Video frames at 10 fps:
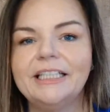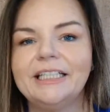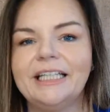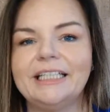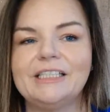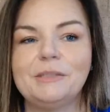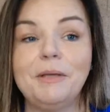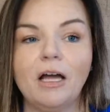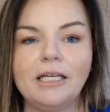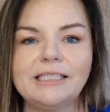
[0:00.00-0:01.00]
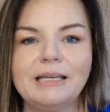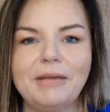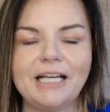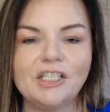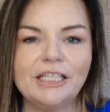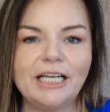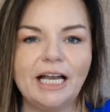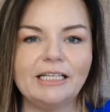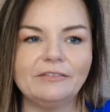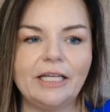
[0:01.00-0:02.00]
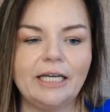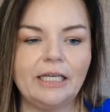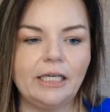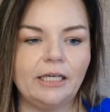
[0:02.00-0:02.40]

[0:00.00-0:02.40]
Like, to be honest, I'm actually kind of like,